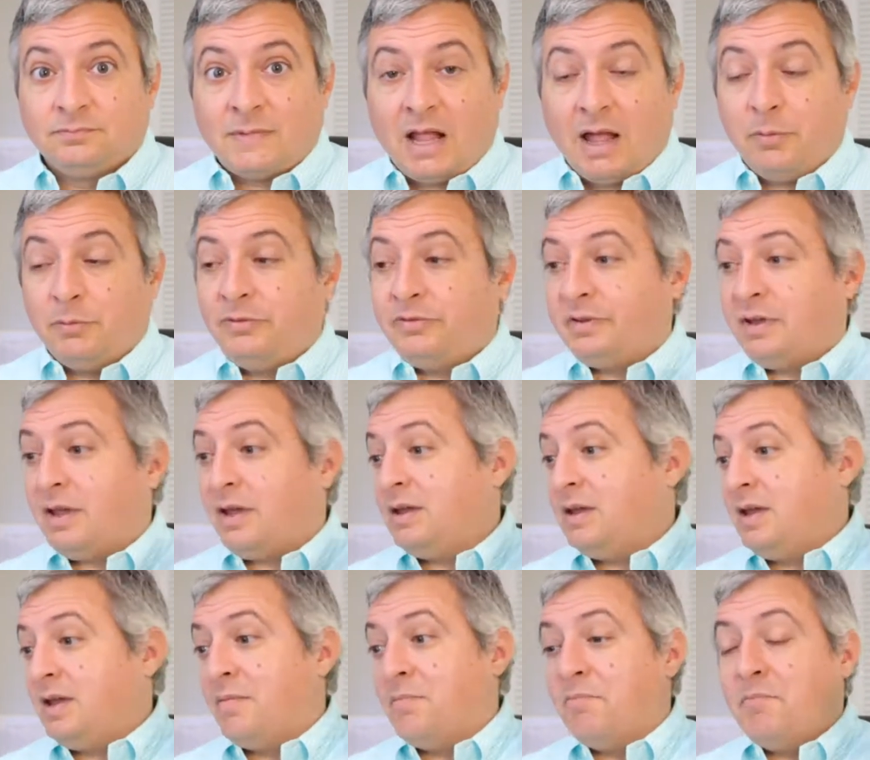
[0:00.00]
I would
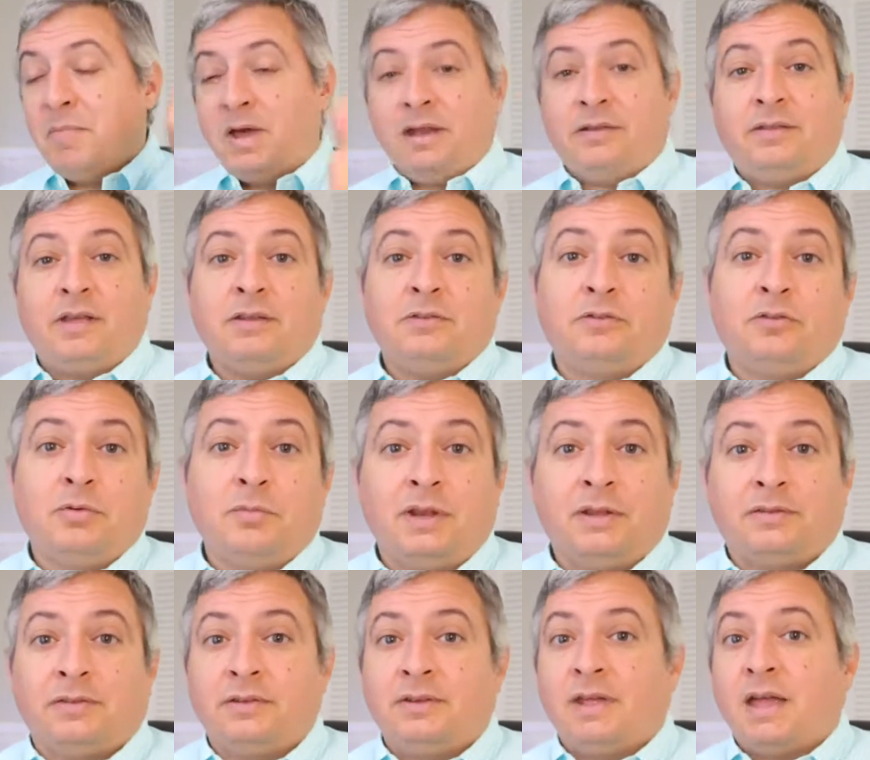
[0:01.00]
say meditate 2
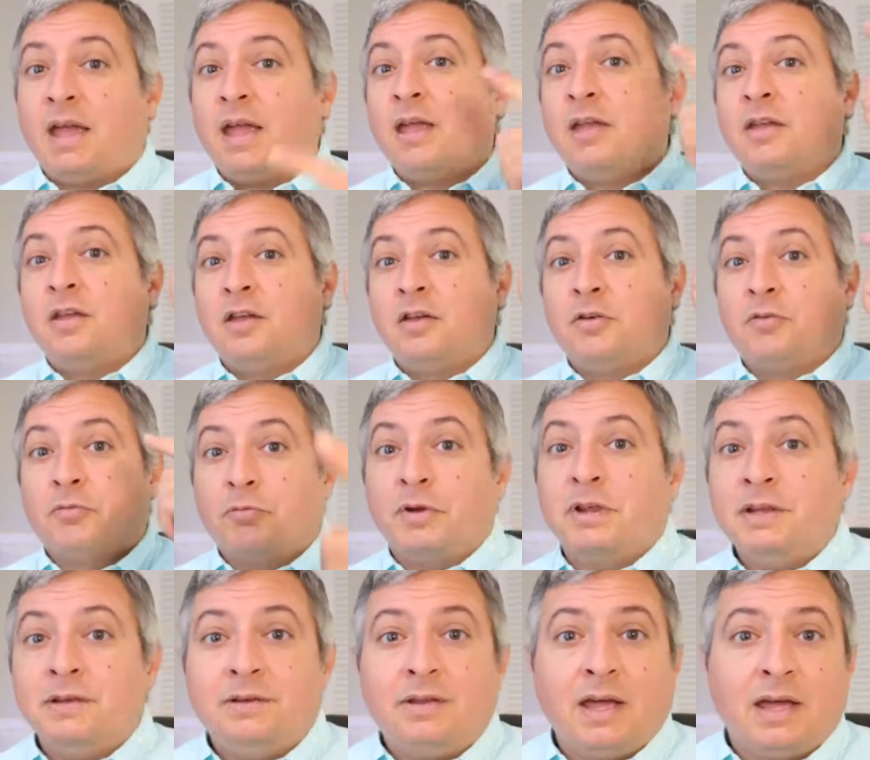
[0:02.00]
minutes a day,
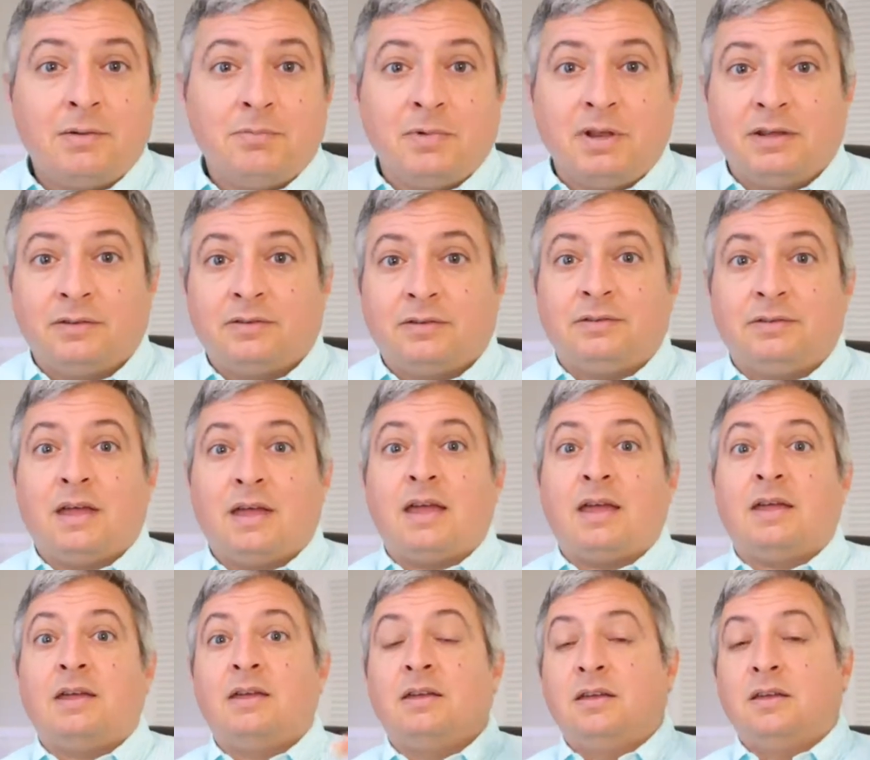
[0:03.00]
read 10 minutes a
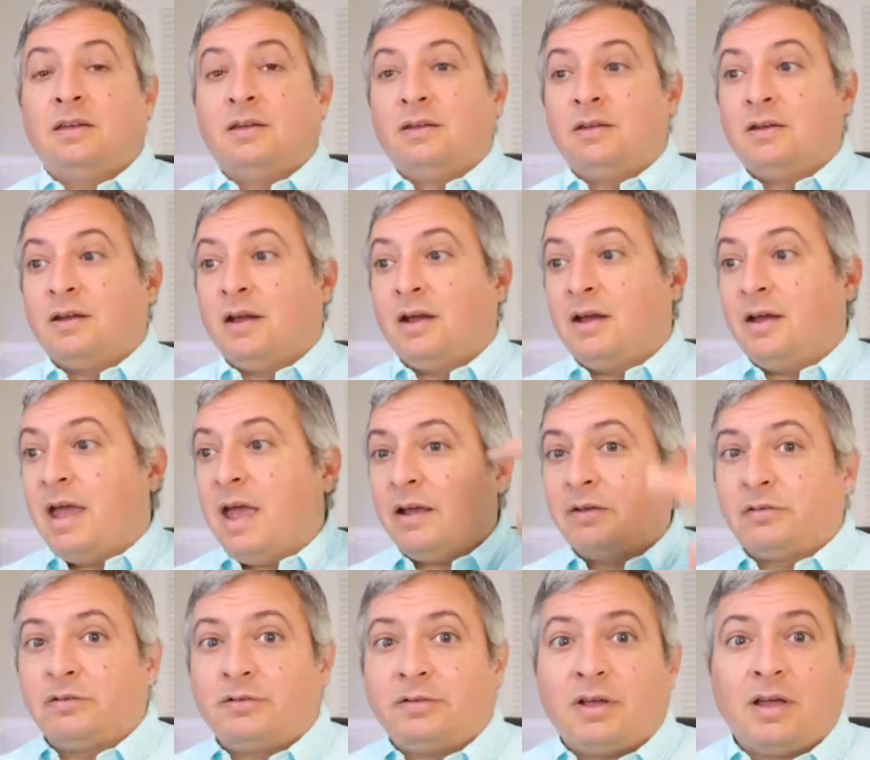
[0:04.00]
day,
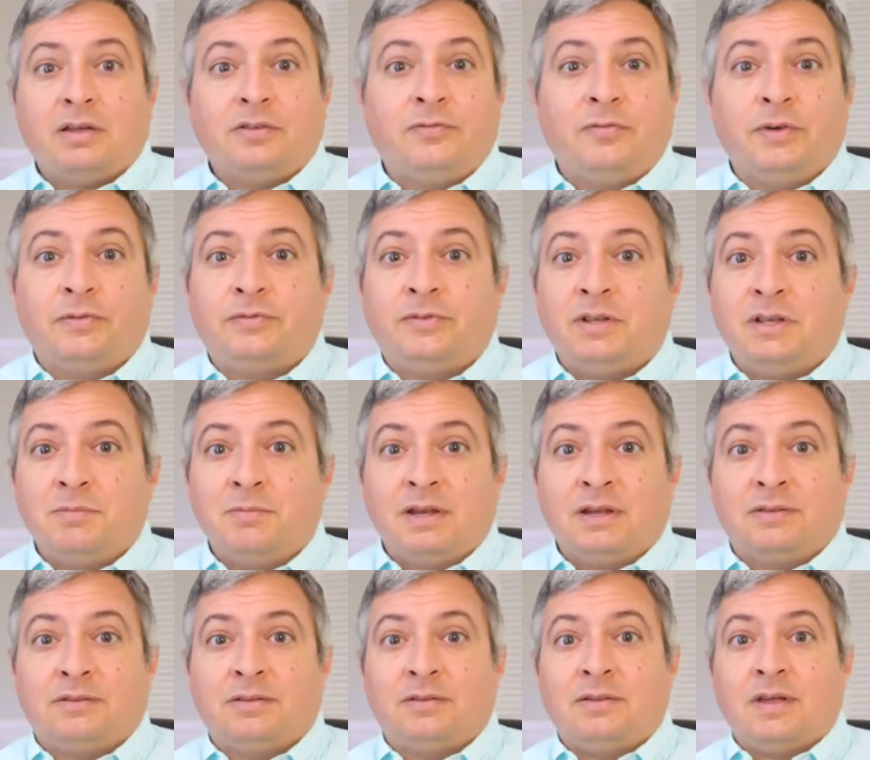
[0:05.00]
exercise 15
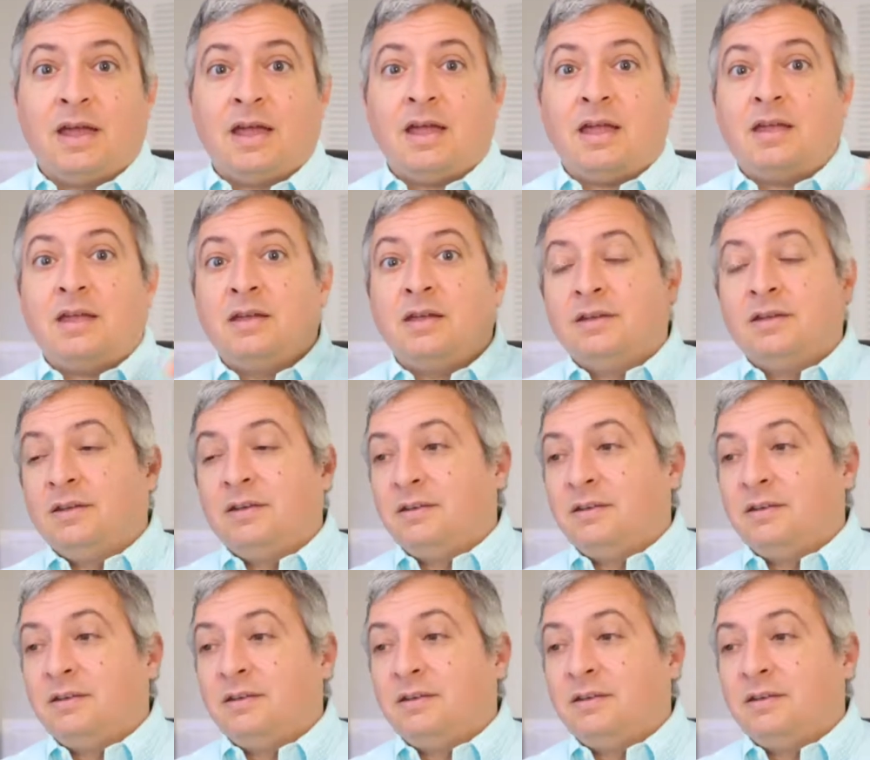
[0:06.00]
minutes a day,